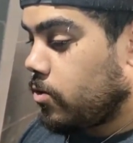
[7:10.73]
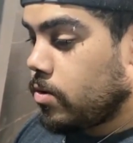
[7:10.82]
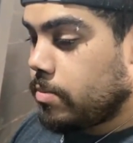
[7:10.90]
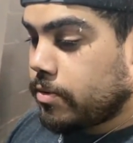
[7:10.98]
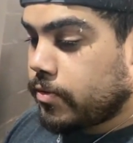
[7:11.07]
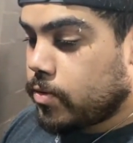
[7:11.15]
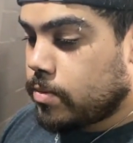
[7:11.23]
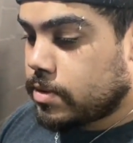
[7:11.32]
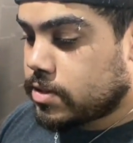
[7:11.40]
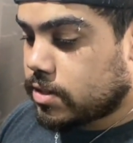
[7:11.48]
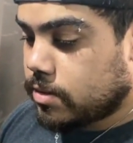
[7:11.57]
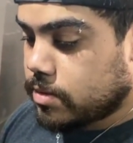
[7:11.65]
Floyd
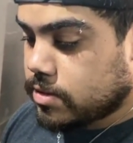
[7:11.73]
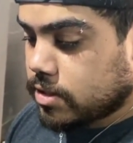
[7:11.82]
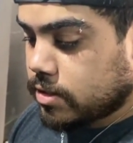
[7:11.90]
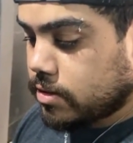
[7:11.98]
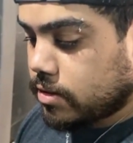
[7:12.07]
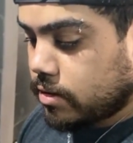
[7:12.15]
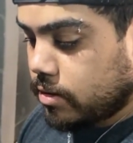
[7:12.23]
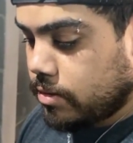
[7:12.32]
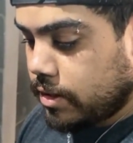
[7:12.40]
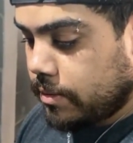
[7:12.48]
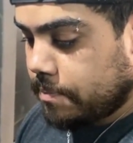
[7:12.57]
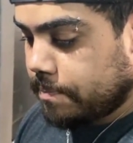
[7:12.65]
Performance, he was the
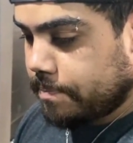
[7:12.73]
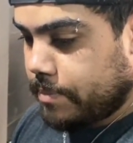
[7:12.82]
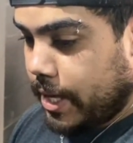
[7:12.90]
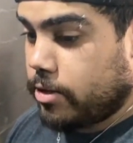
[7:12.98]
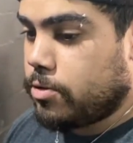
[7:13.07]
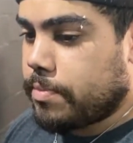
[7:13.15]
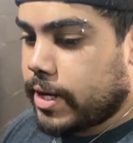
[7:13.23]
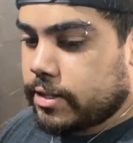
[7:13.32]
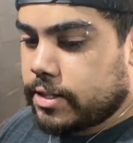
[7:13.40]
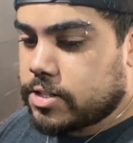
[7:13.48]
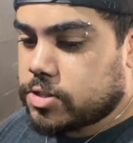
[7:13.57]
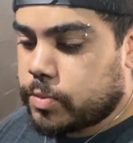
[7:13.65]
only back-to-back
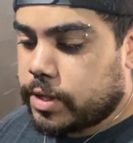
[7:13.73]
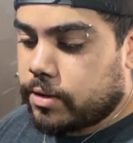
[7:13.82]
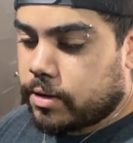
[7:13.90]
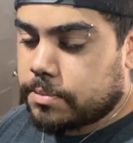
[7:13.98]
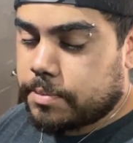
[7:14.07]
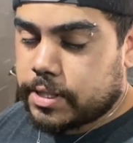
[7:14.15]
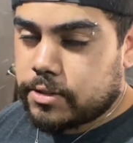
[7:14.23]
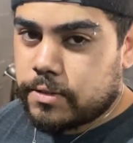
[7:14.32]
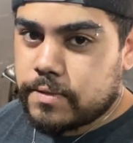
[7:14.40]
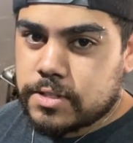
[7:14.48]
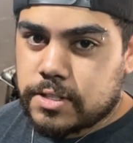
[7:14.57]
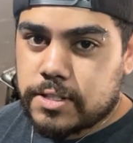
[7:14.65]
-back test we got, but
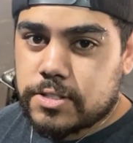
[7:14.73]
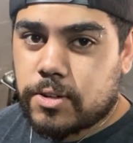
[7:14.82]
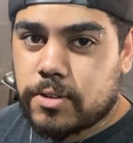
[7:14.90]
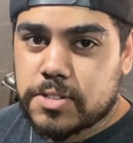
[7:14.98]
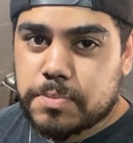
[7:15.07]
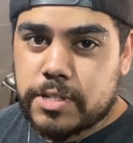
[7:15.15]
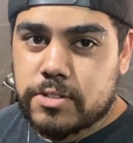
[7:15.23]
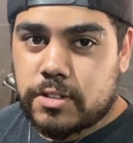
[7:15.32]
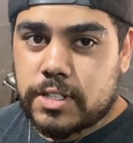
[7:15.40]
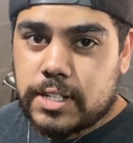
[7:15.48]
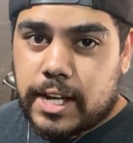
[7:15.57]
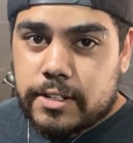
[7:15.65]
obviously his got spins
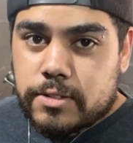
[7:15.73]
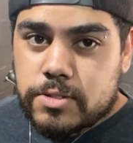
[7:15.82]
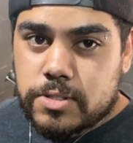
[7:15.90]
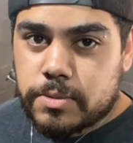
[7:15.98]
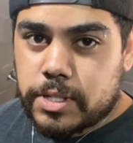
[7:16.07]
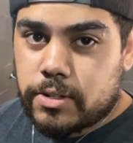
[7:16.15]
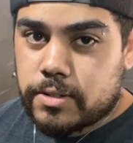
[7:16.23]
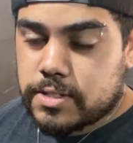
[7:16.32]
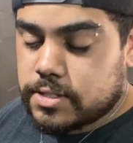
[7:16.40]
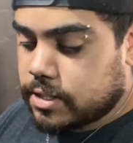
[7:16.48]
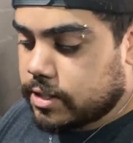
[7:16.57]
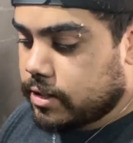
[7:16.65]
on the dyno, so we
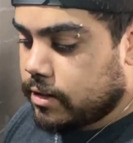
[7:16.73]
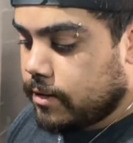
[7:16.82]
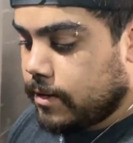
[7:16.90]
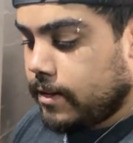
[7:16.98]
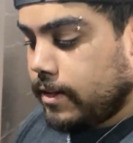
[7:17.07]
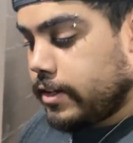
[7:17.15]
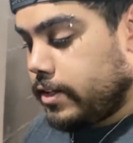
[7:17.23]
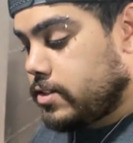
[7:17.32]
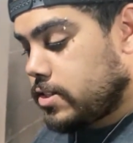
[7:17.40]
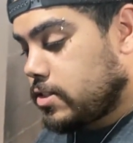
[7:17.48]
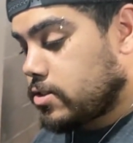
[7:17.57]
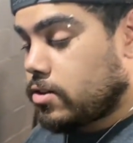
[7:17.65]
can't uh, say. He
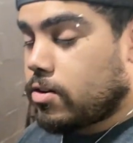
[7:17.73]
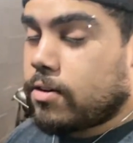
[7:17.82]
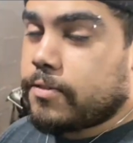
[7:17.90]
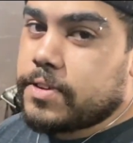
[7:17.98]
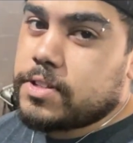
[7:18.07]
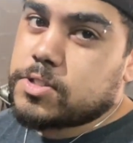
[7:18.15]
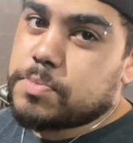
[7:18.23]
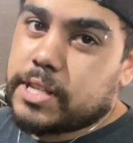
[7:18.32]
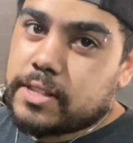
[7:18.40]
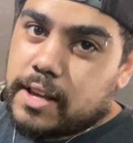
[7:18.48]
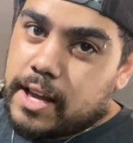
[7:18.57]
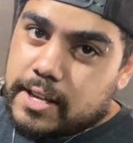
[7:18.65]
says the car feels
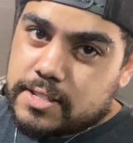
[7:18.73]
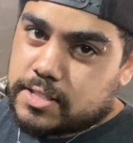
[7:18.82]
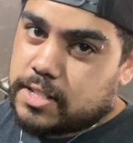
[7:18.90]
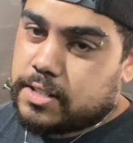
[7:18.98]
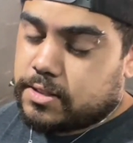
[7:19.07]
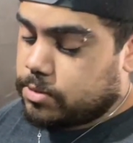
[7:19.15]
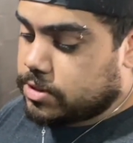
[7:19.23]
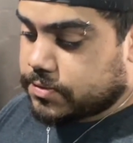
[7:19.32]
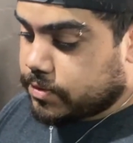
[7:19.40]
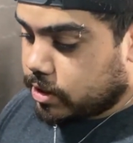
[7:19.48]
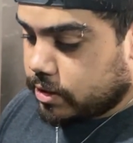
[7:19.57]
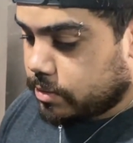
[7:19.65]
better. I say it was a
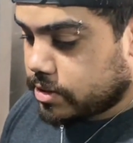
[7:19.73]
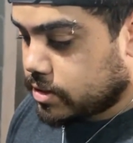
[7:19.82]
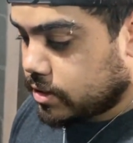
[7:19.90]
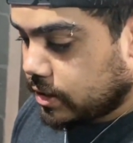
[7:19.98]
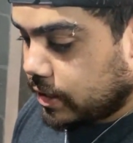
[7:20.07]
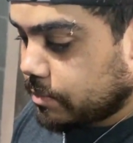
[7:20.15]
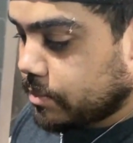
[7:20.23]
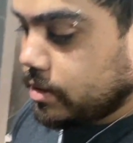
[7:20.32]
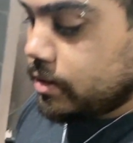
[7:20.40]
fucking waste of time.